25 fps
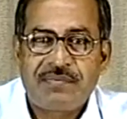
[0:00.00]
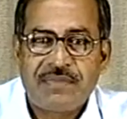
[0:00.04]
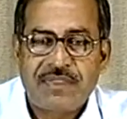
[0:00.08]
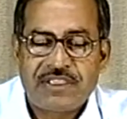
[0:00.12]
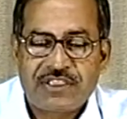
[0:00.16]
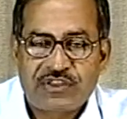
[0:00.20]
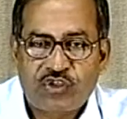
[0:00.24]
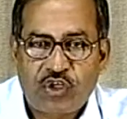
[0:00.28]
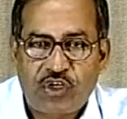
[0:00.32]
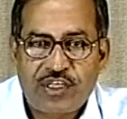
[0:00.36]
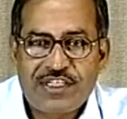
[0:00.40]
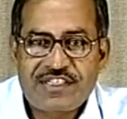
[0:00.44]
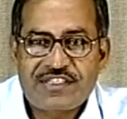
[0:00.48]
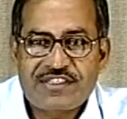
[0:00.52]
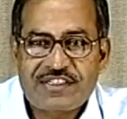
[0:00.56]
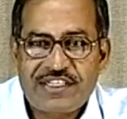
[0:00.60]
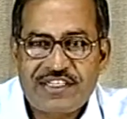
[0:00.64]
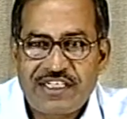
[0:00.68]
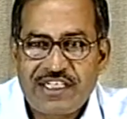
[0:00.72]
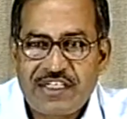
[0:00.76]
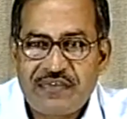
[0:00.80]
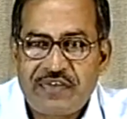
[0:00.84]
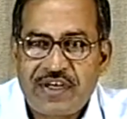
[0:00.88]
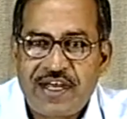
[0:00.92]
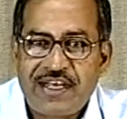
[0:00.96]
solid state
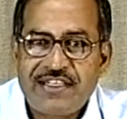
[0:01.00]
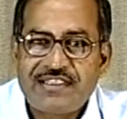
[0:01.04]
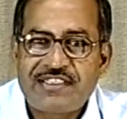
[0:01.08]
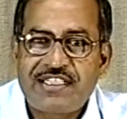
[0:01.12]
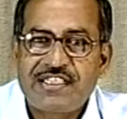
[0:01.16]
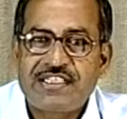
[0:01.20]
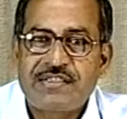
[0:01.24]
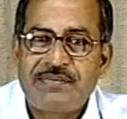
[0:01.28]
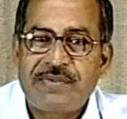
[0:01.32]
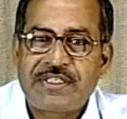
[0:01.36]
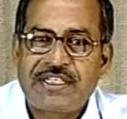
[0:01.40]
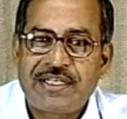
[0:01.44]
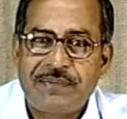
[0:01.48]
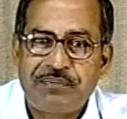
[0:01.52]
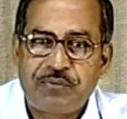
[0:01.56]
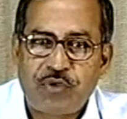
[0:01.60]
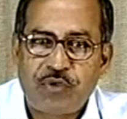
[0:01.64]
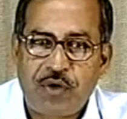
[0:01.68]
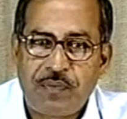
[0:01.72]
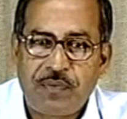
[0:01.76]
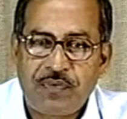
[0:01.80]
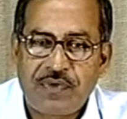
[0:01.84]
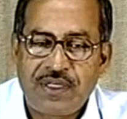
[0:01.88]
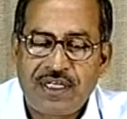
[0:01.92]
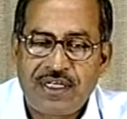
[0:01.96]
devices became
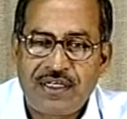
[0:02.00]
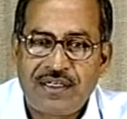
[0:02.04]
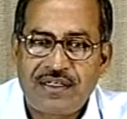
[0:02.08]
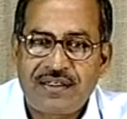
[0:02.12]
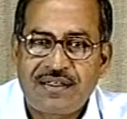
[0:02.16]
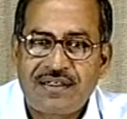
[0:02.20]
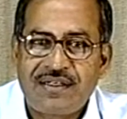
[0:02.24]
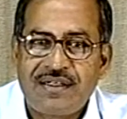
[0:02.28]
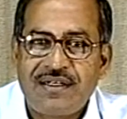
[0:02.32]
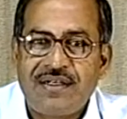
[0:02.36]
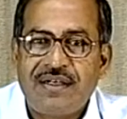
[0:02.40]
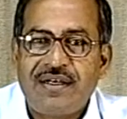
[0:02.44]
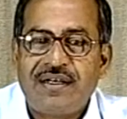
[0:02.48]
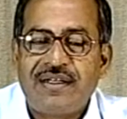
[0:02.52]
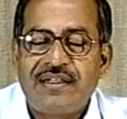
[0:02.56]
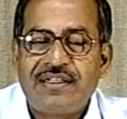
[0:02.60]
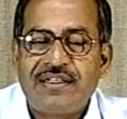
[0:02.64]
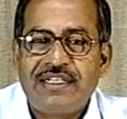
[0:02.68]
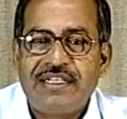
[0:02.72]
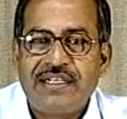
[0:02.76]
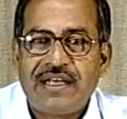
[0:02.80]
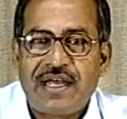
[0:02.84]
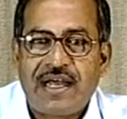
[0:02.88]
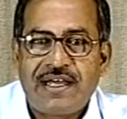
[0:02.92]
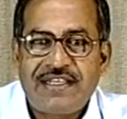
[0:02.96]
popular,
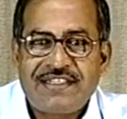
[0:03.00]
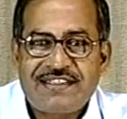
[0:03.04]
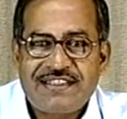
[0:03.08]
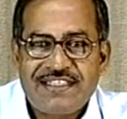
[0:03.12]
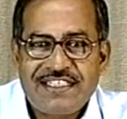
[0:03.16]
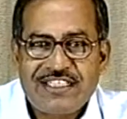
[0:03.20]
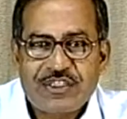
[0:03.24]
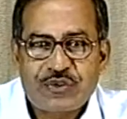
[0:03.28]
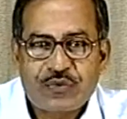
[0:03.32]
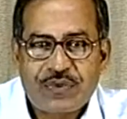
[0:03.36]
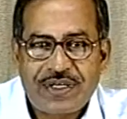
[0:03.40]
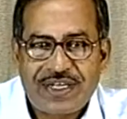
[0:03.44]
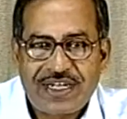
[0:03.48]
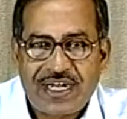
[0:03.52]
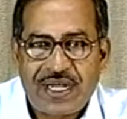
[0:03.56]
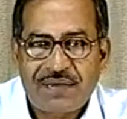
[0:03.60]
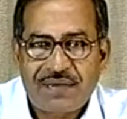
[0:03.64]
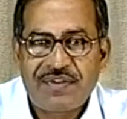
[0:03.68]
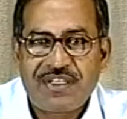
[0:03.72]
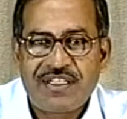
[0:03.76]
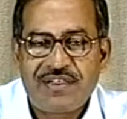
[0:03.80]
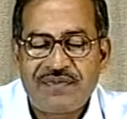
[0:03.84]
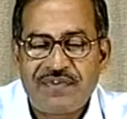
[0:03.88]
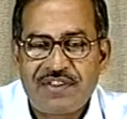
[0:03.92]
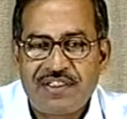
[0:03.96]
the ICs were
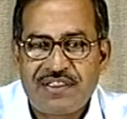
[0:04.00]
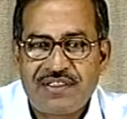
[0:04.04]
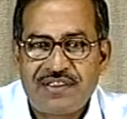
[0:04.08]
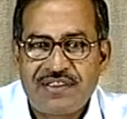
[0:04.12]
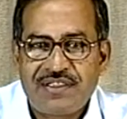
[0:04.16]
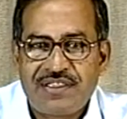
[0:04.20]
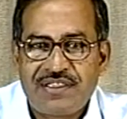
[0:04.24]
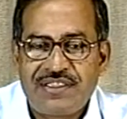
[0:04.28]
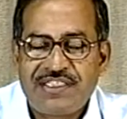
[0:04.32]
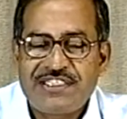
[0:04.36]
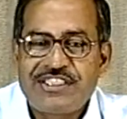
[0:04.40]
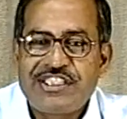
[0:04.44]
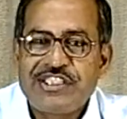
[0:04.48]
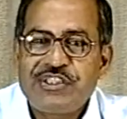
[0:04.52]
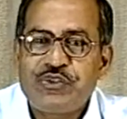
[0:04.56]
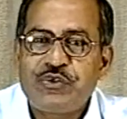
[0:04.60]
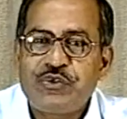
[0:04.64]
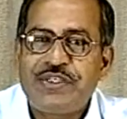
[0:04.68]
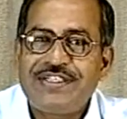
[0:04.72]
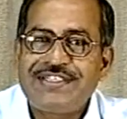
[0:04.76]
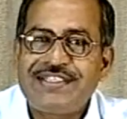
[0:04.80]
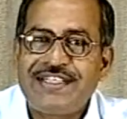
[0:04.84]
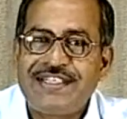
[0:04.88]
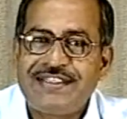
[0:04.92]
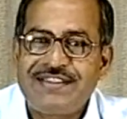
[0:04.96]
available, the
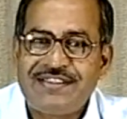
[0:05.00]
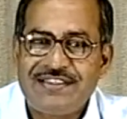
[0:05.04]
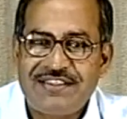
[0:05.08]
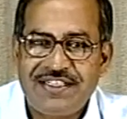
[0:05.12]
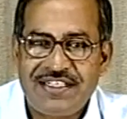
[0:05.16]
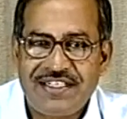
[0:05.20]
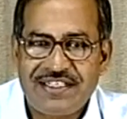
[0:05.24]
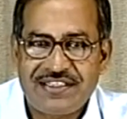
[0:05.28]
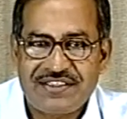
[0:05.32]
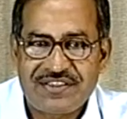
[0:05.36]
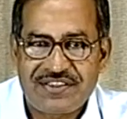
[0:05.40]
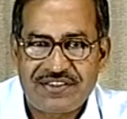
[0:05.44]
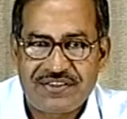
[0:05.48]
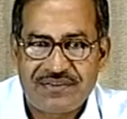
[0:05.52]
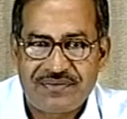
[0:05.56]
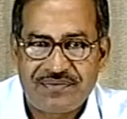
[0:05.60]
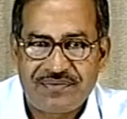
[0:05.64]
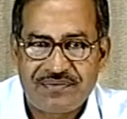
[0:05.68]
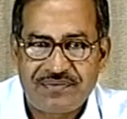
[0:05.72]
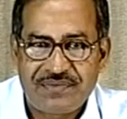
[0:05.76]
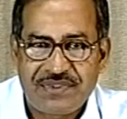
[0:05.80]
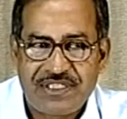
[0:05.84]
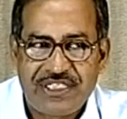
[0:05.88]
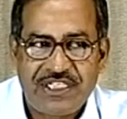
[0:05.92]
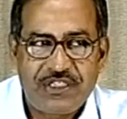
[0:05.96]
situation changed.
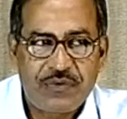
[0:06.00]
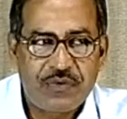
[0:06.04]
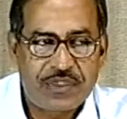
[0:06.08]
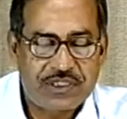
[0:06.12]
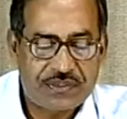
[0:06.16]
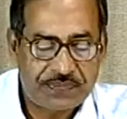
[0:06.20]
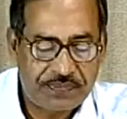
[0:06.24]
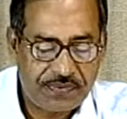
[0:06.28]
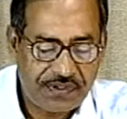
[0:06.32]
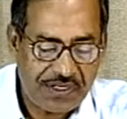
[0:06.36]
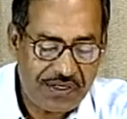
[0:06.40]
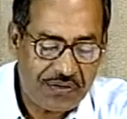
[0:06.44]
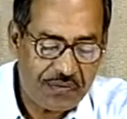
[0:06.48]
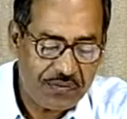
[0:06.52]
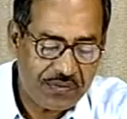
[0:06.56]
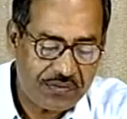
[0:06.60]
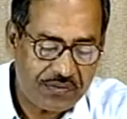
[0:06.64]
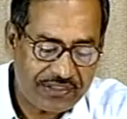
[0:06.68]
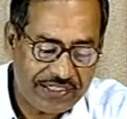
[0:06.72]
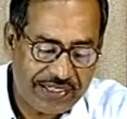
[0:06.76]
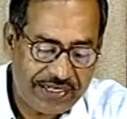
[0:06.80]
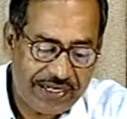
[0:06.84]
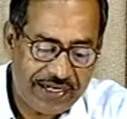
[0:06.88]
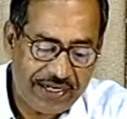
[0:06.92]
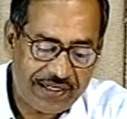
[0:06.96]
It was found
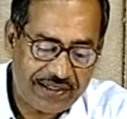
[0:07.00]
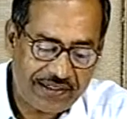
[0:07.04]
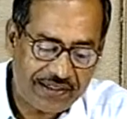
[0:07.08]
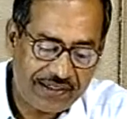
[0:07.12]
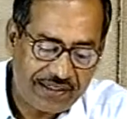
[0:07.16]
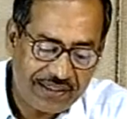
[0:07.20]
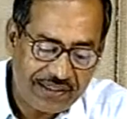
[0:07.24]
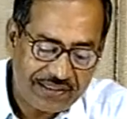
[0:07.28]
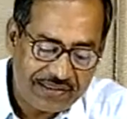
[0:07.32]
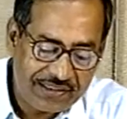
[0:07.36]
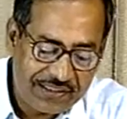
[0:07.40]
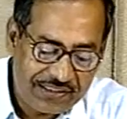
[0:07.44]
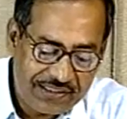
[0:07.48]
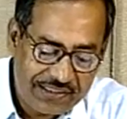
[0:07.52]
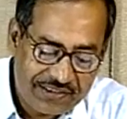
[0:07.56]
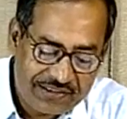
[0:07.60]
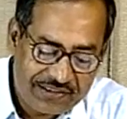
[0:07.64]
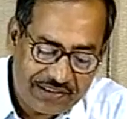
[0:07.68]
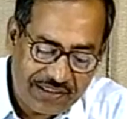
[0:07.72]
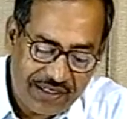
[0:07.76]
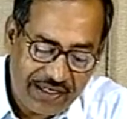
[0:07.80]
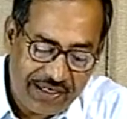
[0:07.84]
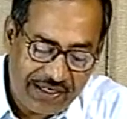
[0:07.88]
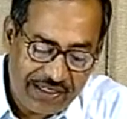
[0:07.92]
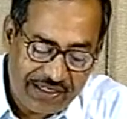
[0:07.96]
that the
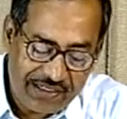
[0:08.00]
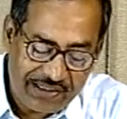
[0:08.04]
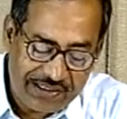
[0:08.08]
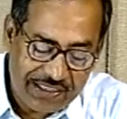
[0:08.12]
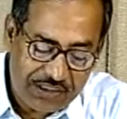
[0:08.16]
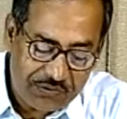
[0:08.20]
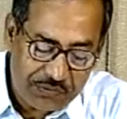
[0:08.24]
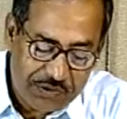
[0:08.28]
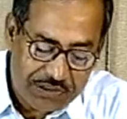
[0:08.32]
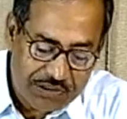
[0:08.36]
design that was